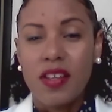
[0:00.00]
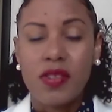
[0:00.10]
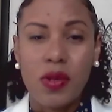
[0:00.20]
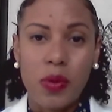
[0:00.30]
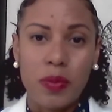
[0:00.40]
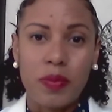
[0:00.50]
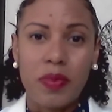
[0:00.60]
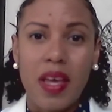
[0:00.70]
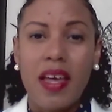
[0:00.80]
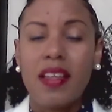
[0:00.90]
So,
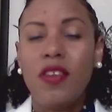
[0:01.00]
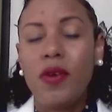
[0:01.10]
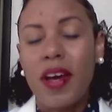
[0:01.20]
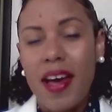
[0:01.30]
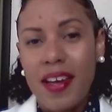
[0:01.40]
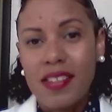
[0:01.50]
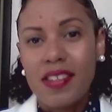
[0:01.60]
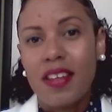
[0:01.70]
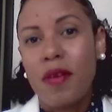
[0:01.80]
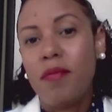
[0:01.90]
you guys,
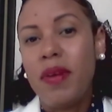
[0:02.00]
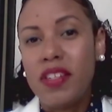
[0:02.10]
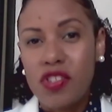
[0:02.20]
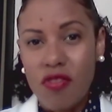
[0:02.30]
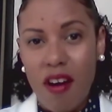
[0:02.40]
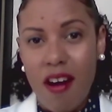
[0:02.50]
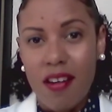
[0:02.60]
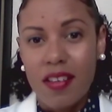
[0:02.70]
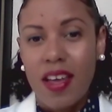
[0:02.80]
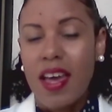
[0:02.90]
be
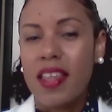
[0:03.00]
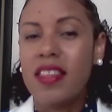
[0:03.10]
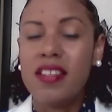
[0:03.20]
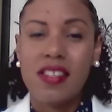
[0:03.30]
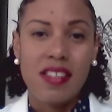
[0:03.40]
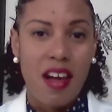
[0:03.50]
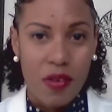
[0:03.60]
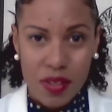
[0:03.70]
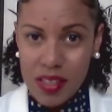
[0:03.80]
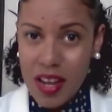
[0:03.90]
strong. This is not
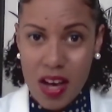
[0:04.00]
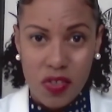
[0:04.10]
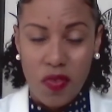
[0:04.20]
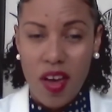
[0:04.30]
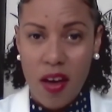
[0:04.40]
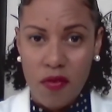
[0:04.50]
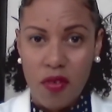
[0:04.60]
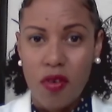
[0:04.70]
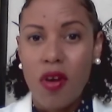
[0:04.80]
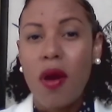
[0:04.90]
going to last
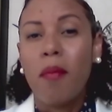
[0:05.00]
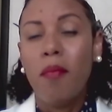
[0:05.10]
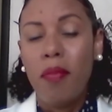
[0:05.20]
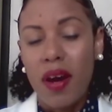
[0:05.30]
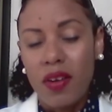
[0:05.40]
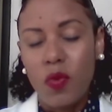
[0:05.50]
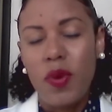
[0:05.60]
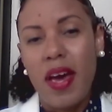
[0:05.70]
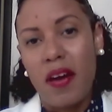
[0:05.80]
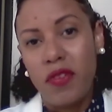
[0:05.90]
forever, but
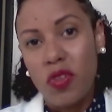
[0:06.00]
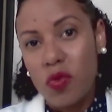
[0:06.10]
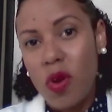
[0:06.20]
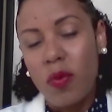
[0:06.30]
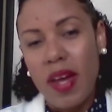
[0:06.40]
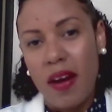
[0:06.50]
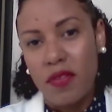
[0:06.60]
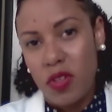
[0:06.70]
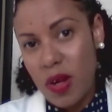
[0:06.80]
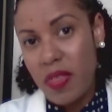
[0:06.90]
we have to do what we have
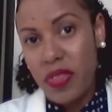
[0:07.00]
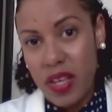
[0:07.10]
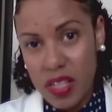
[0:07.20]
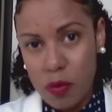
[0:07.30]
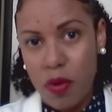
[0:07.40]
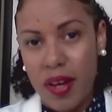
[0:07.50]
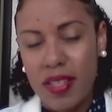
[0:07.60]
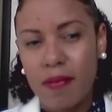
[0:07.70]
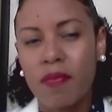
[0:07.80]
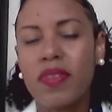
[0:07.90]
to do at this point
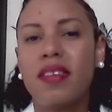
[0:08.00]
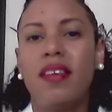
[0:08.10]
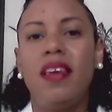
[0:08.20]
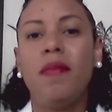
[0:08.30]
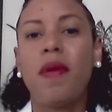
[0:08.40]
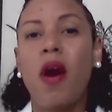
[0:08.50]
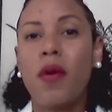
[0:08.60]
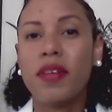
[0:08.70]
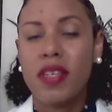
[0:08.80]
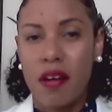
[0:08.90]
to keep
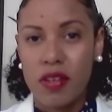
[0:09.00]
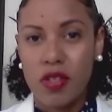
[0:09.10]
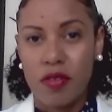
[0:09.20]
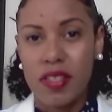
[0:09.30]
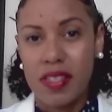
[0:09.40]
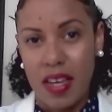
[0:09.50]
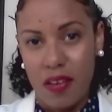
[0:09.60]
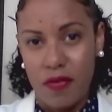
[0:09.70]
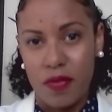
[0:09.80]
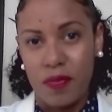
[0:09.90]
our territory
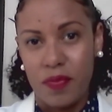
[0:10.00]
safe.